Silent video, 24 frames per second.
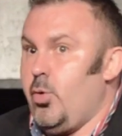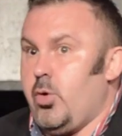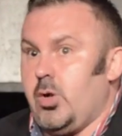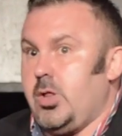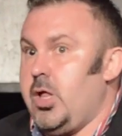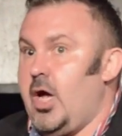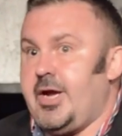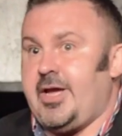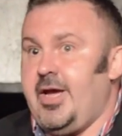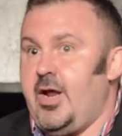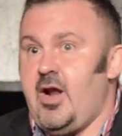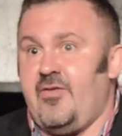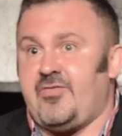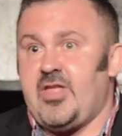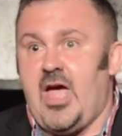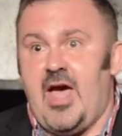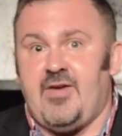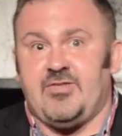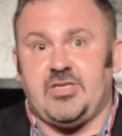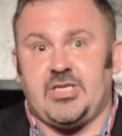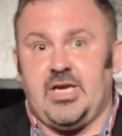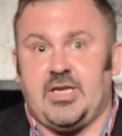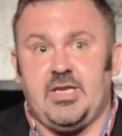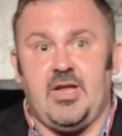you were lucky enough to
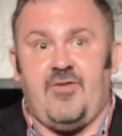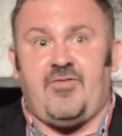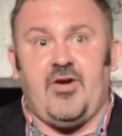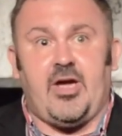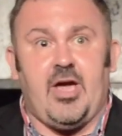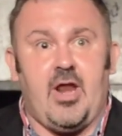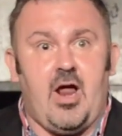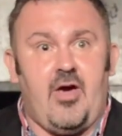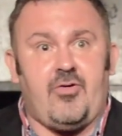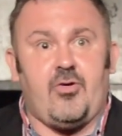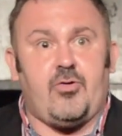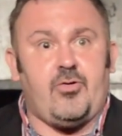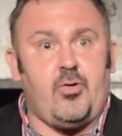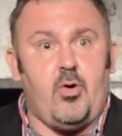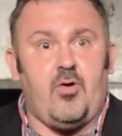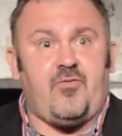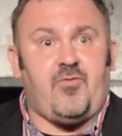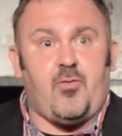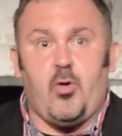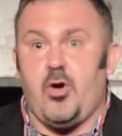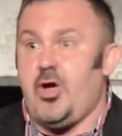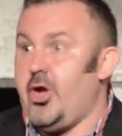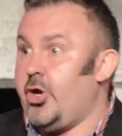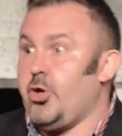have a significant other do it
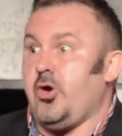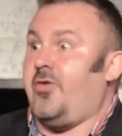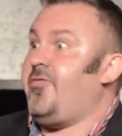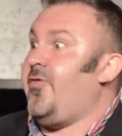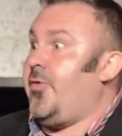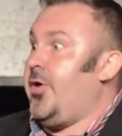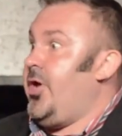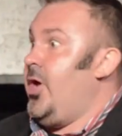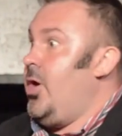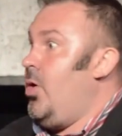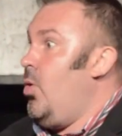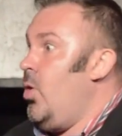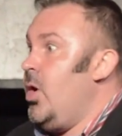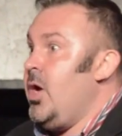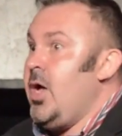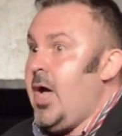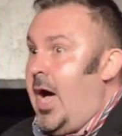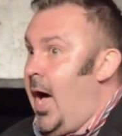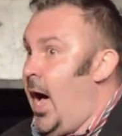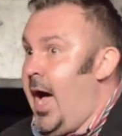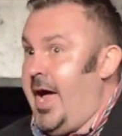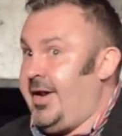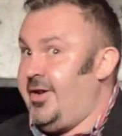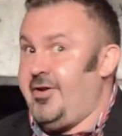for you, good for you.
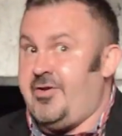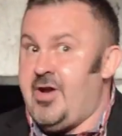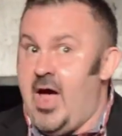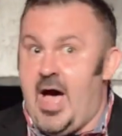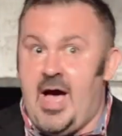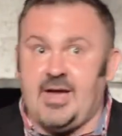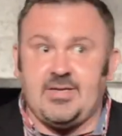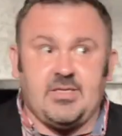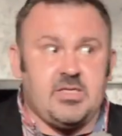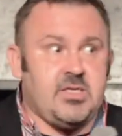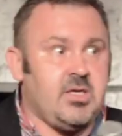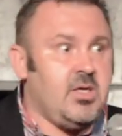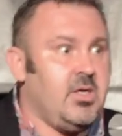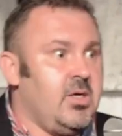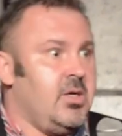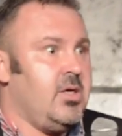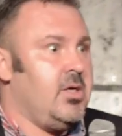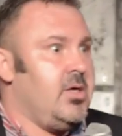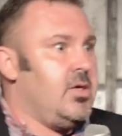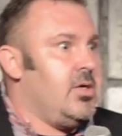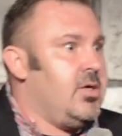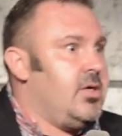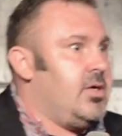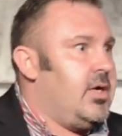I did not.
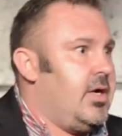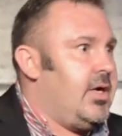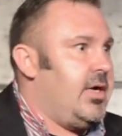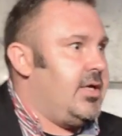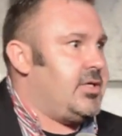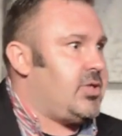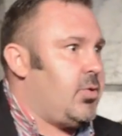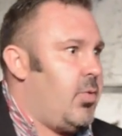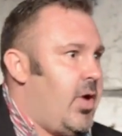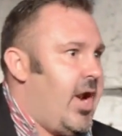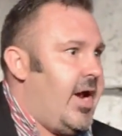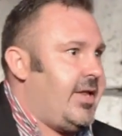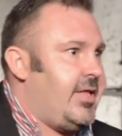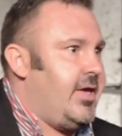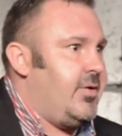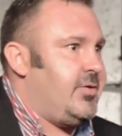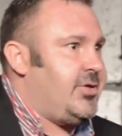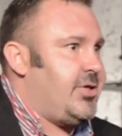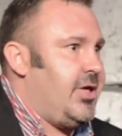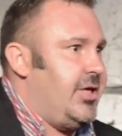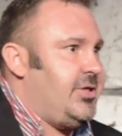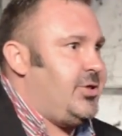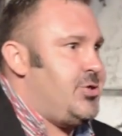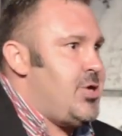So what I did
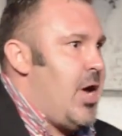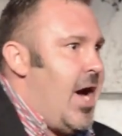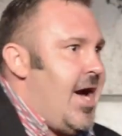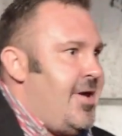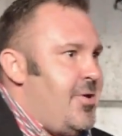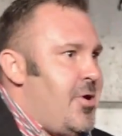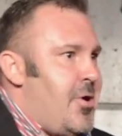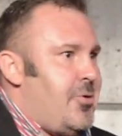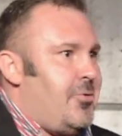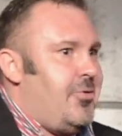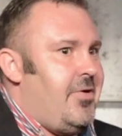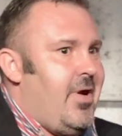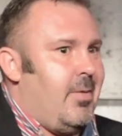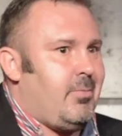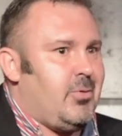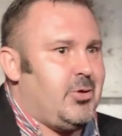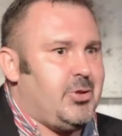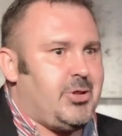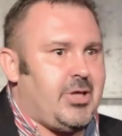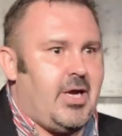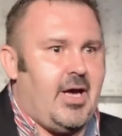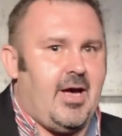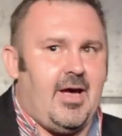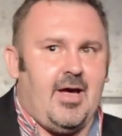is these 900
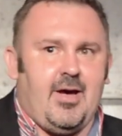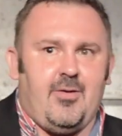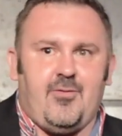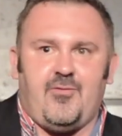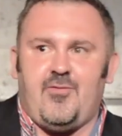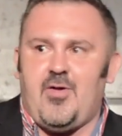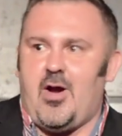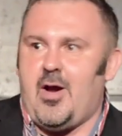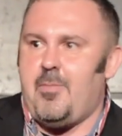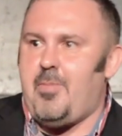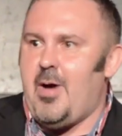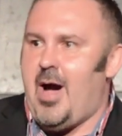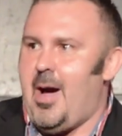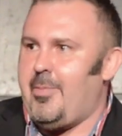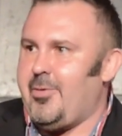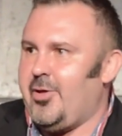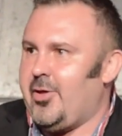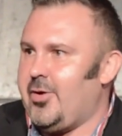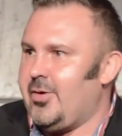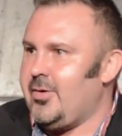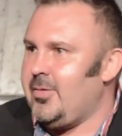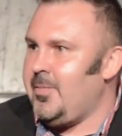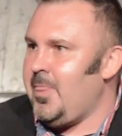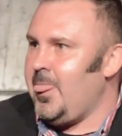numbers are very
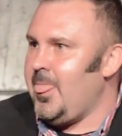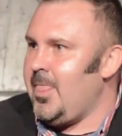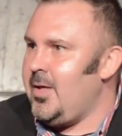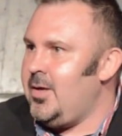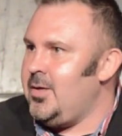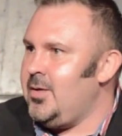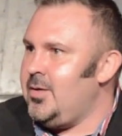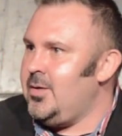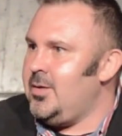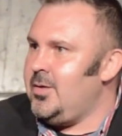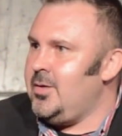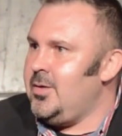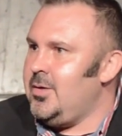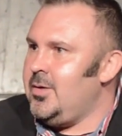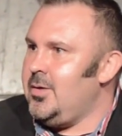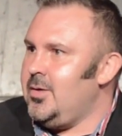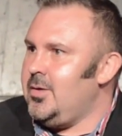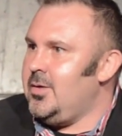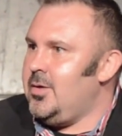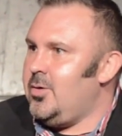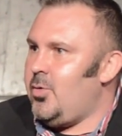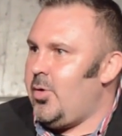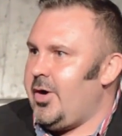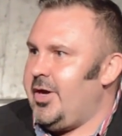popular,
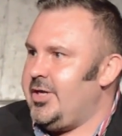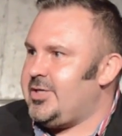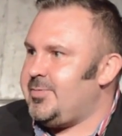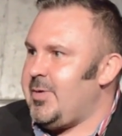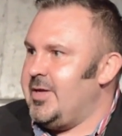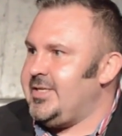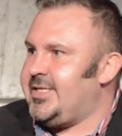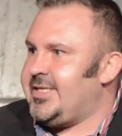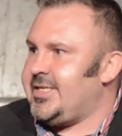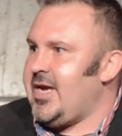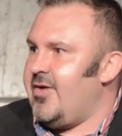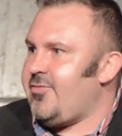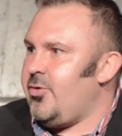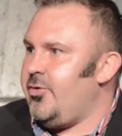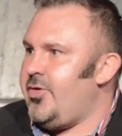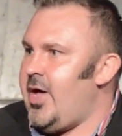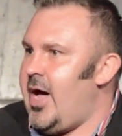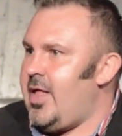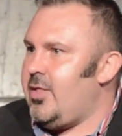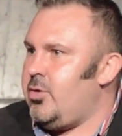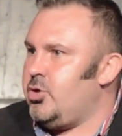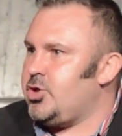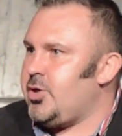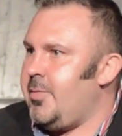where you spend several
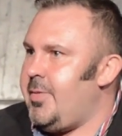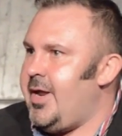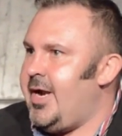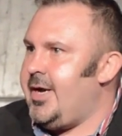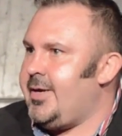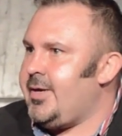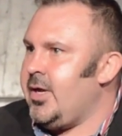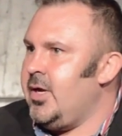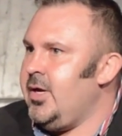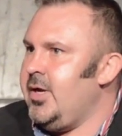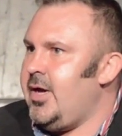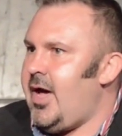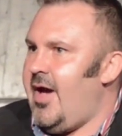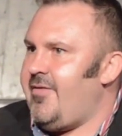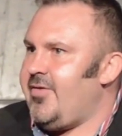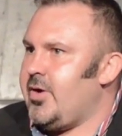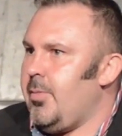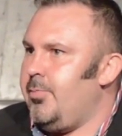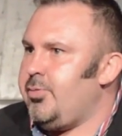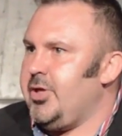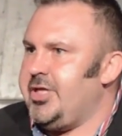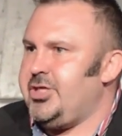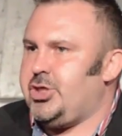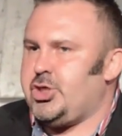dollars a minute, have a
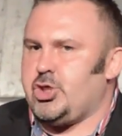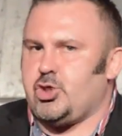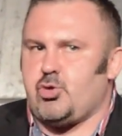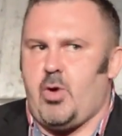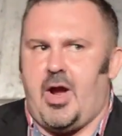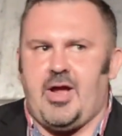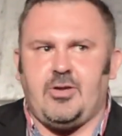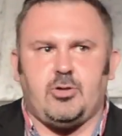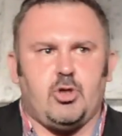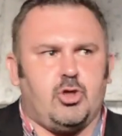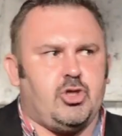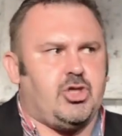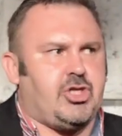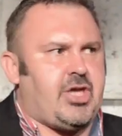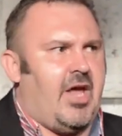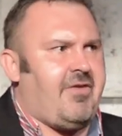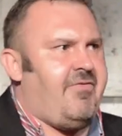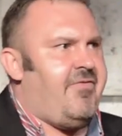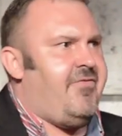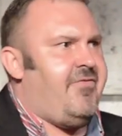complete stranger just say